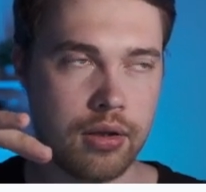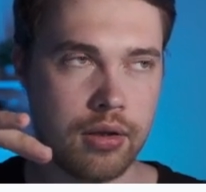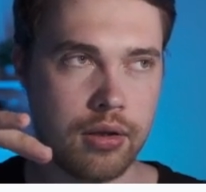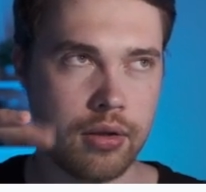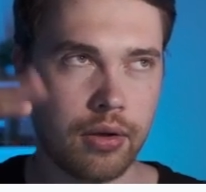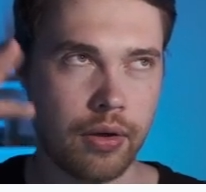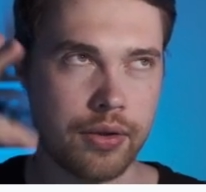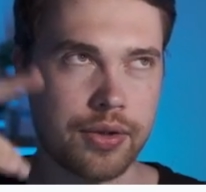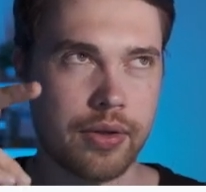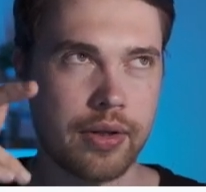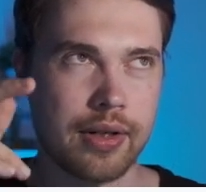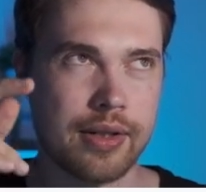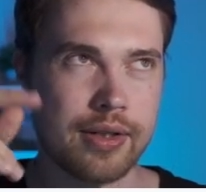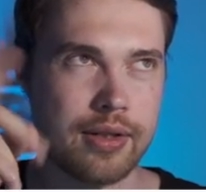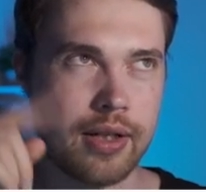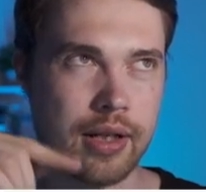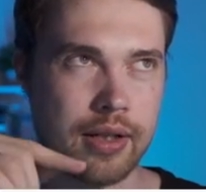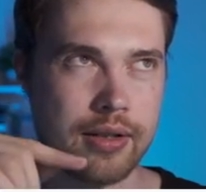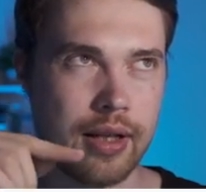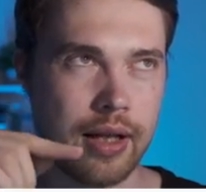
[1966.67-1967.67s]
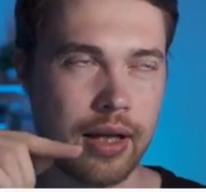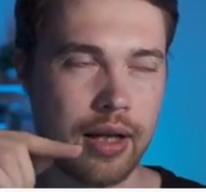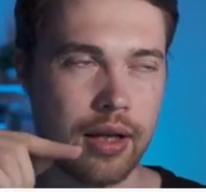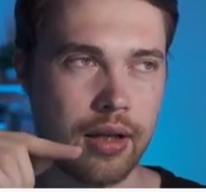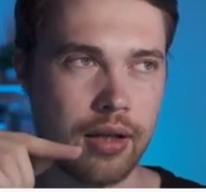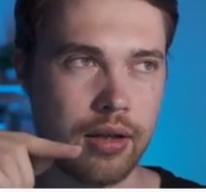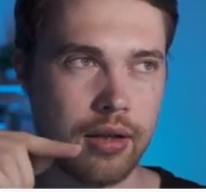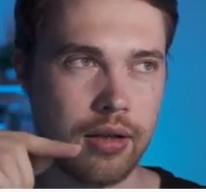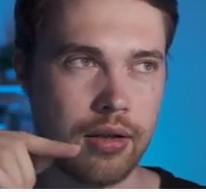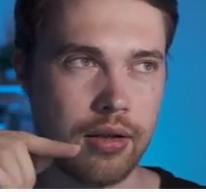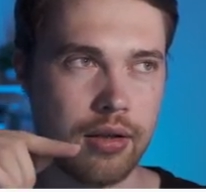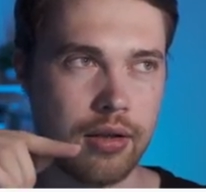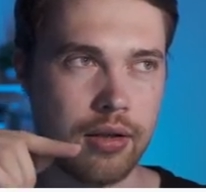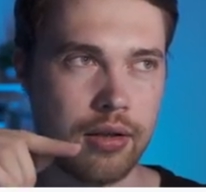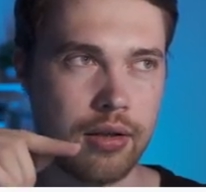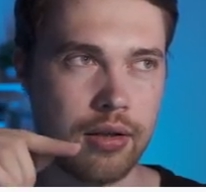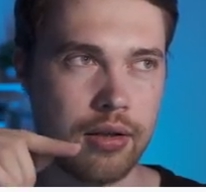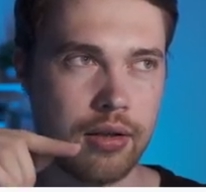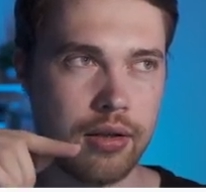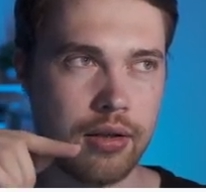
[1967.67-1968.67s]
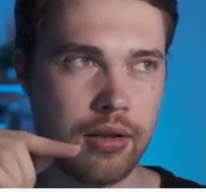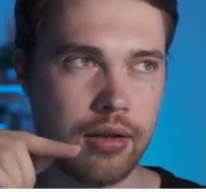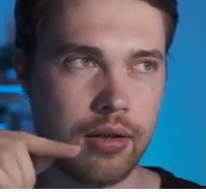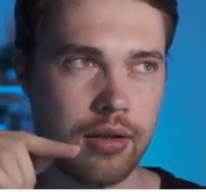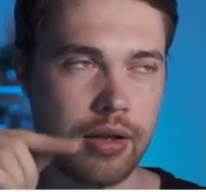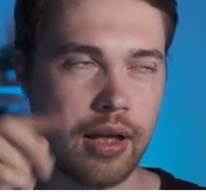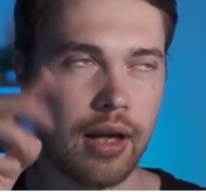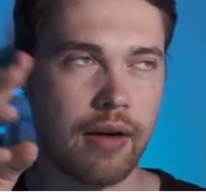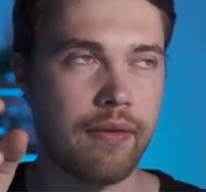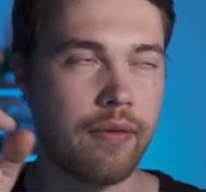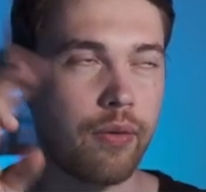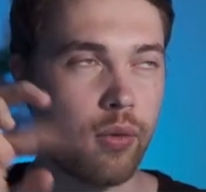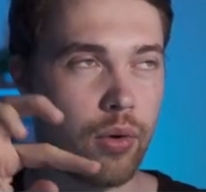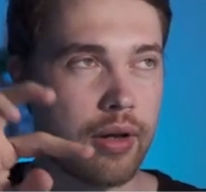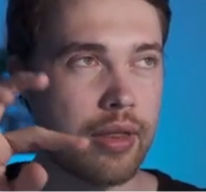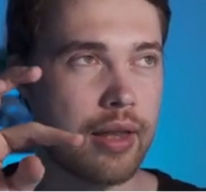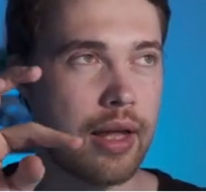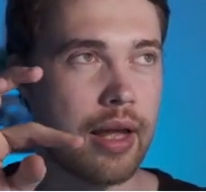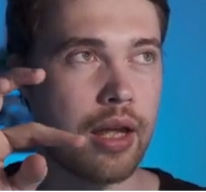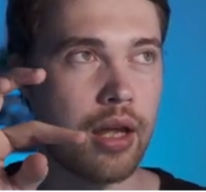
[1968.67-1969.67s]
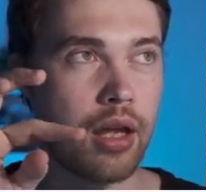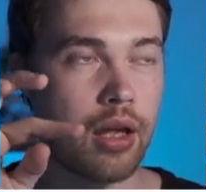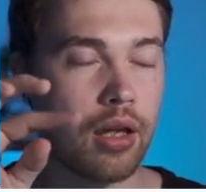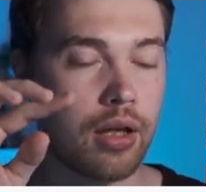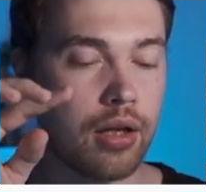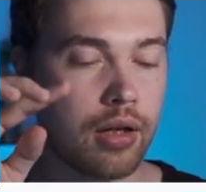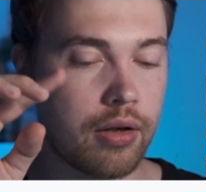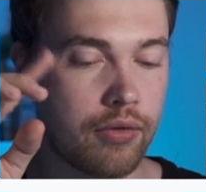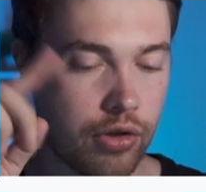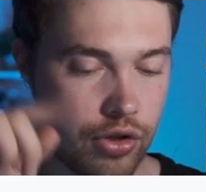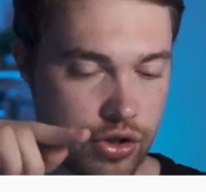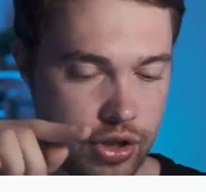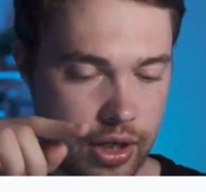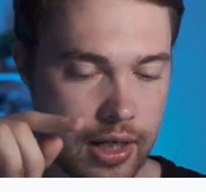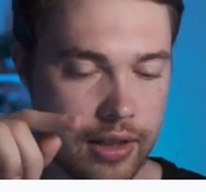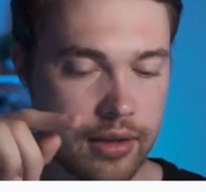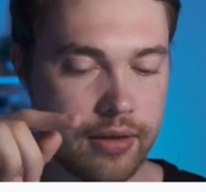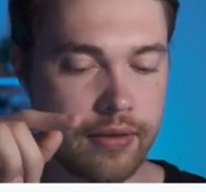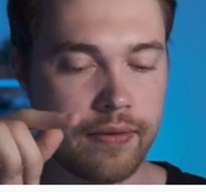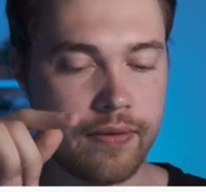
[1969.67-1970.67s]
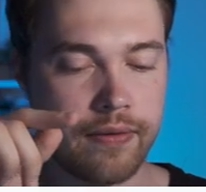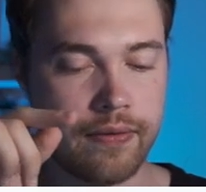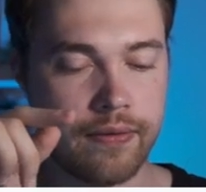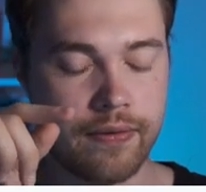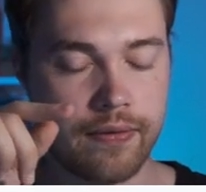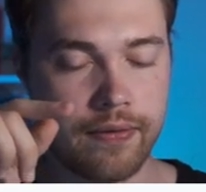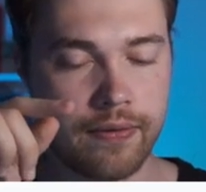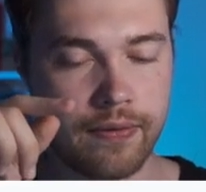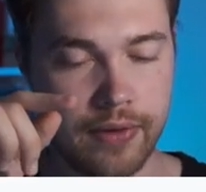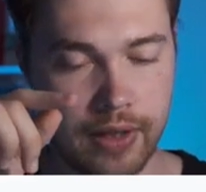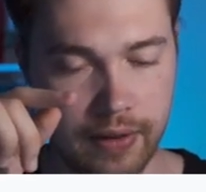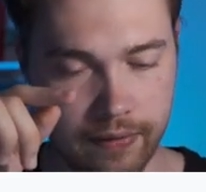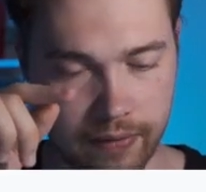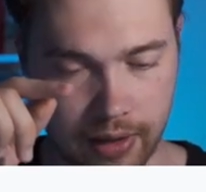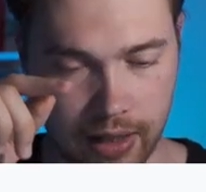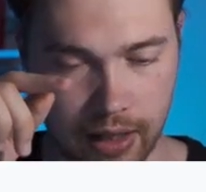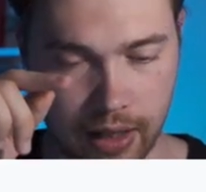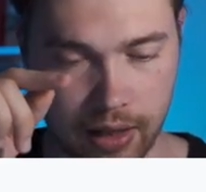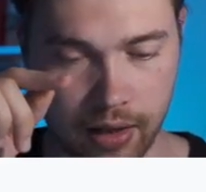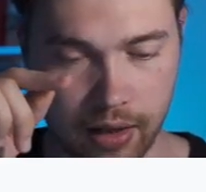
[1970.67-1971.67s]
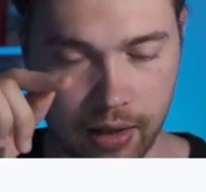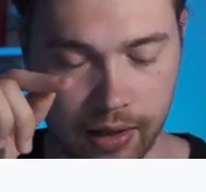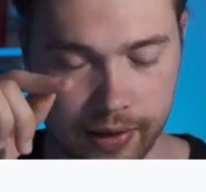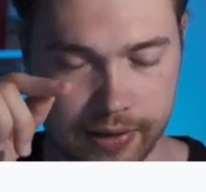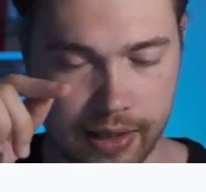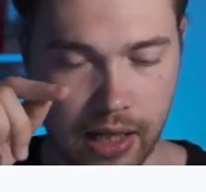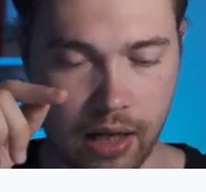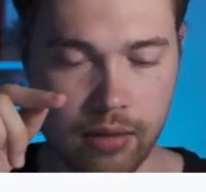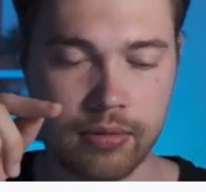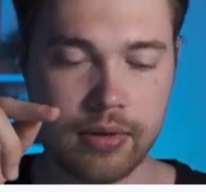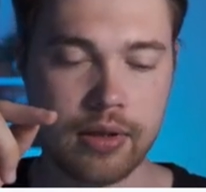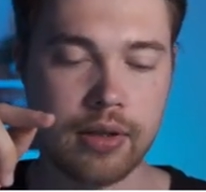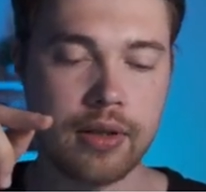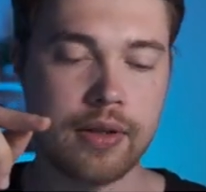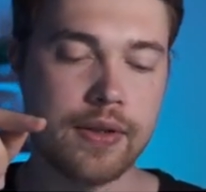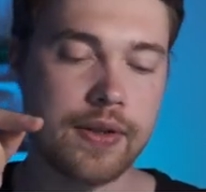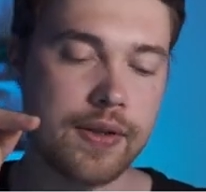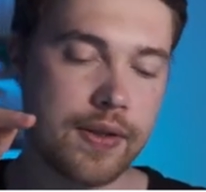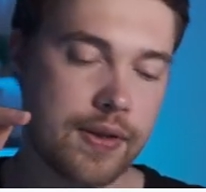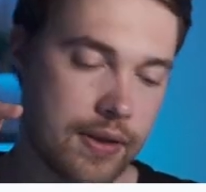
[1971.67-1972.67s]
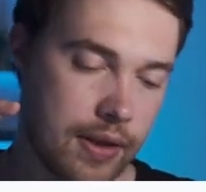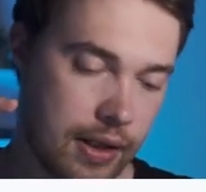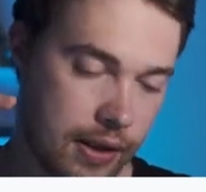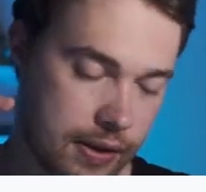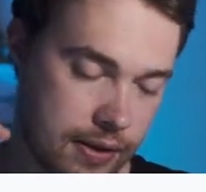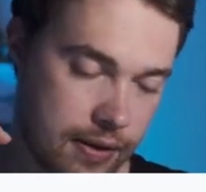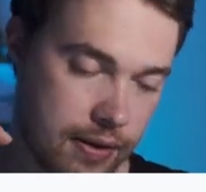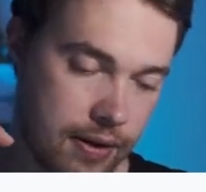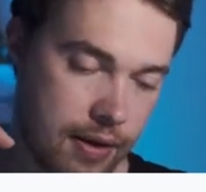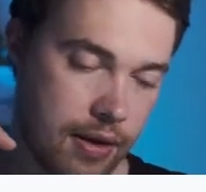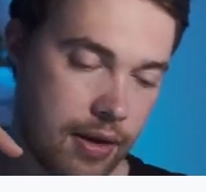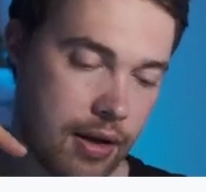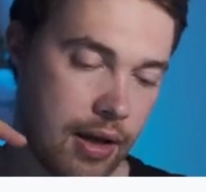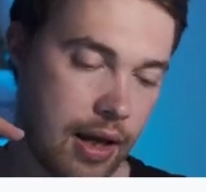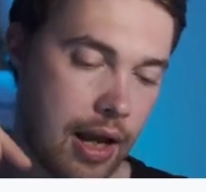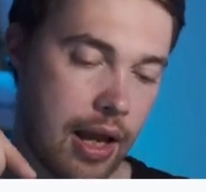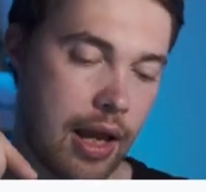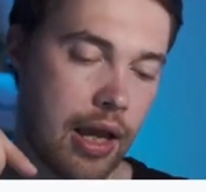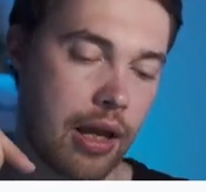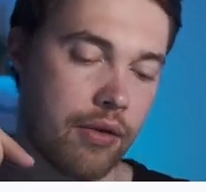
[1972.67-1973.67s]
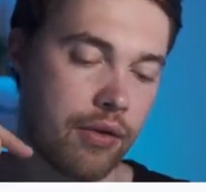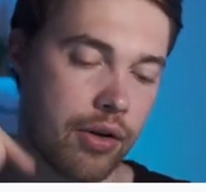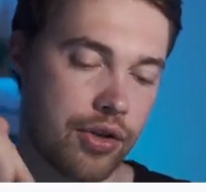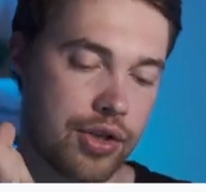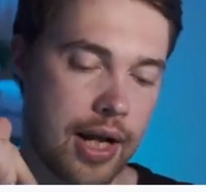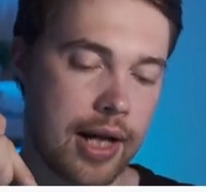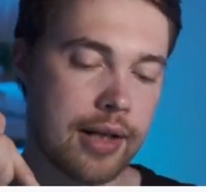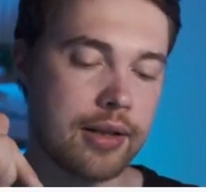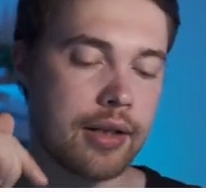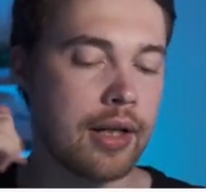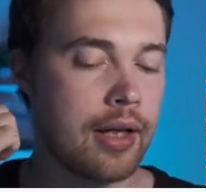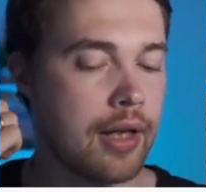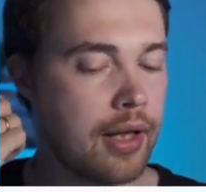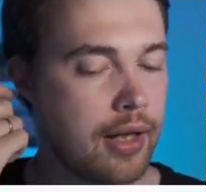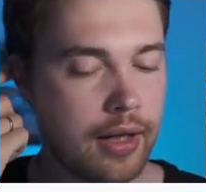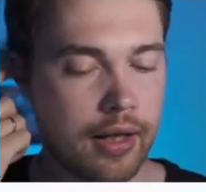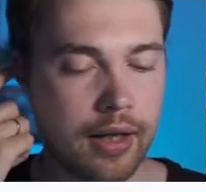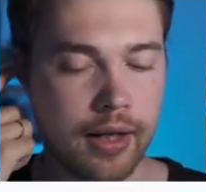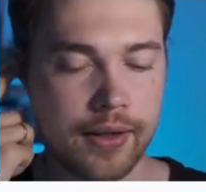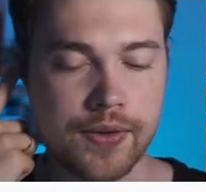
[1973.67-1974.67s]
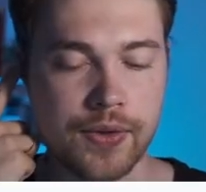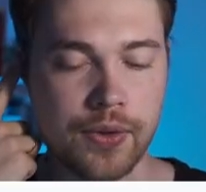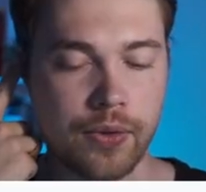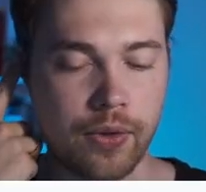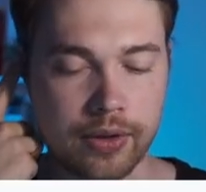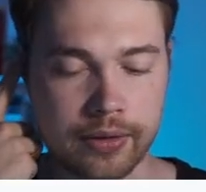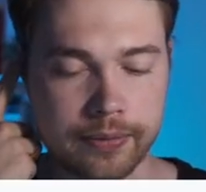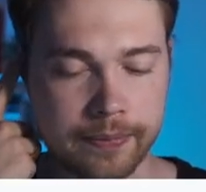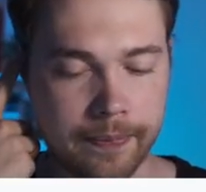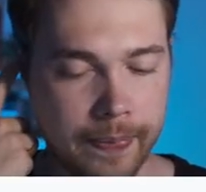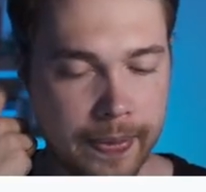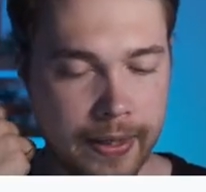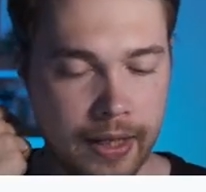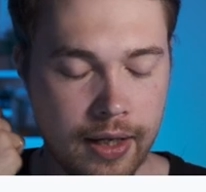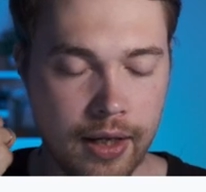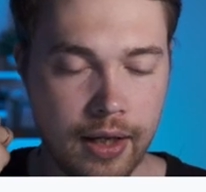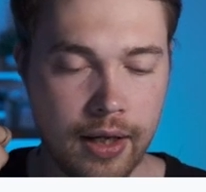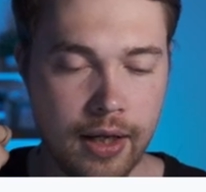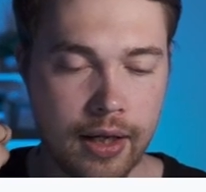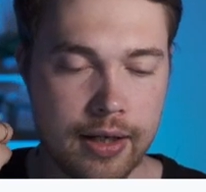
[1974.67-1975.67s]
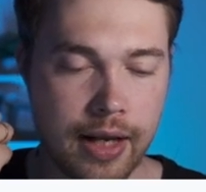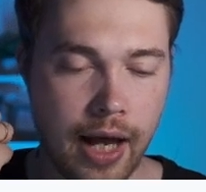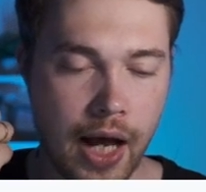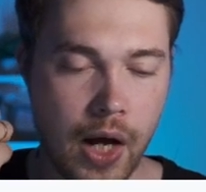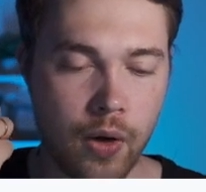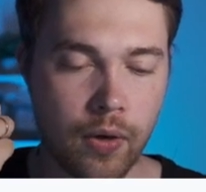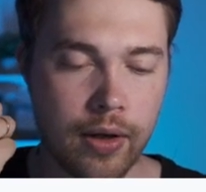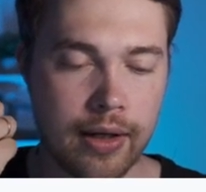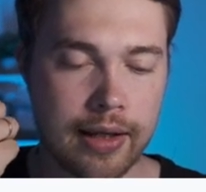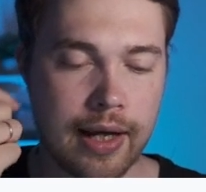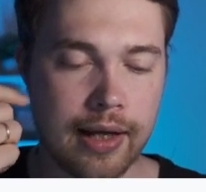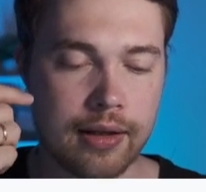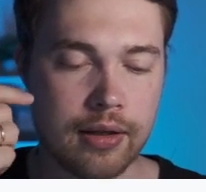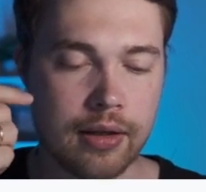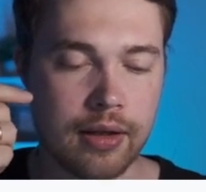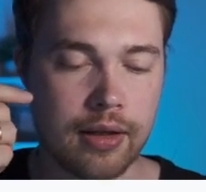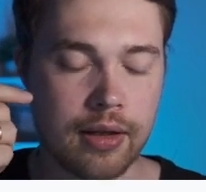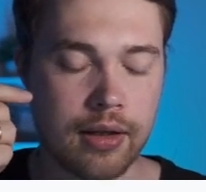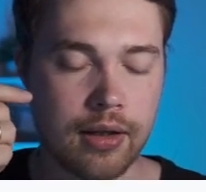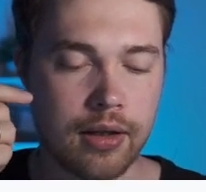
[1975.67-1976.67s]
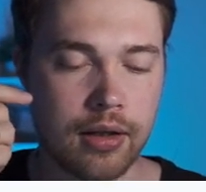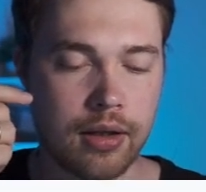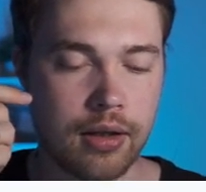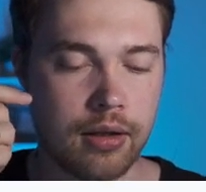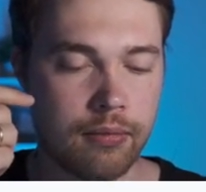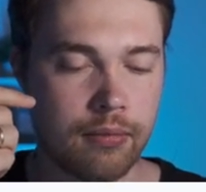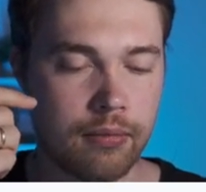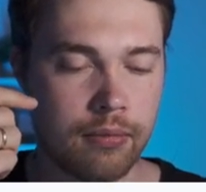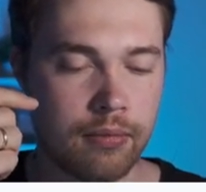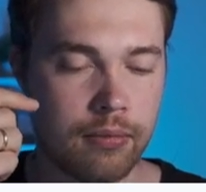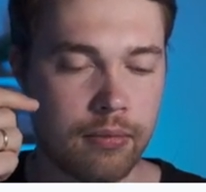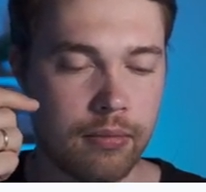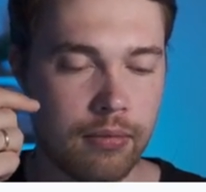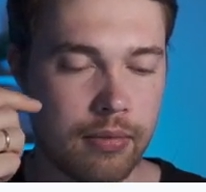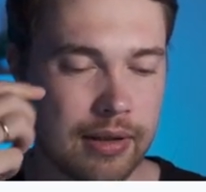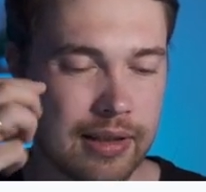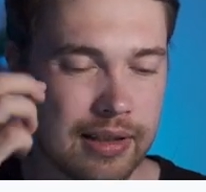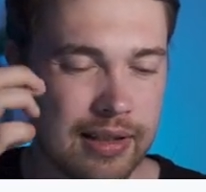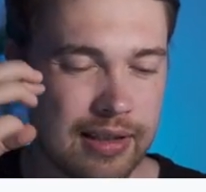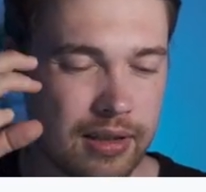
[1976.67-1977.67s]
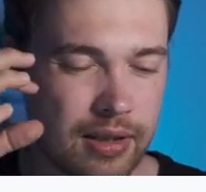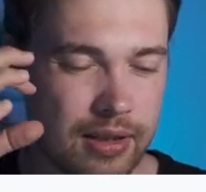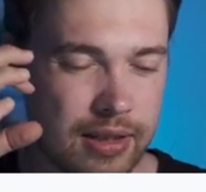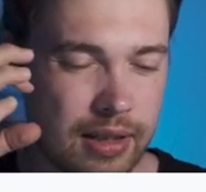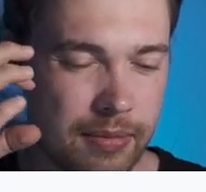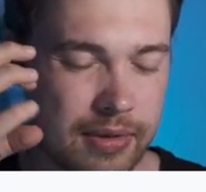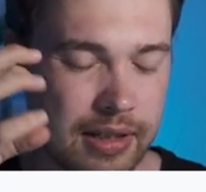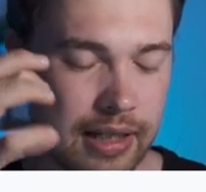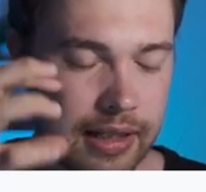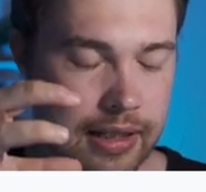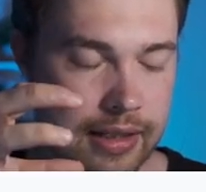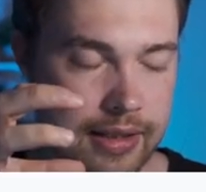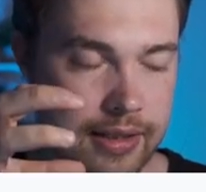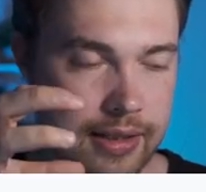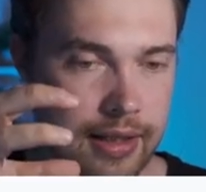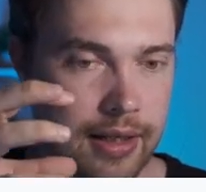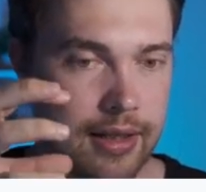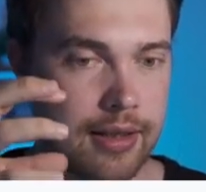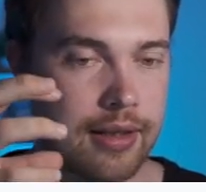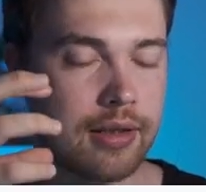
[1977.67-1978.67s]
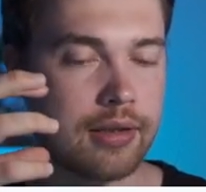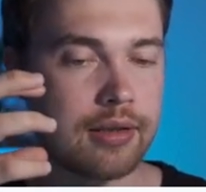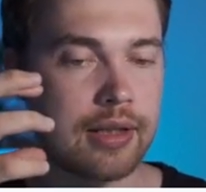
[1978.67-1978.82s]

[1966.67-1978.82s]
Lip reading: No, sorry, 6th A. Yeah, 4th A, reject. 5th A, accept. 6th A, reject, and so on. Now, again, it seems like it's it.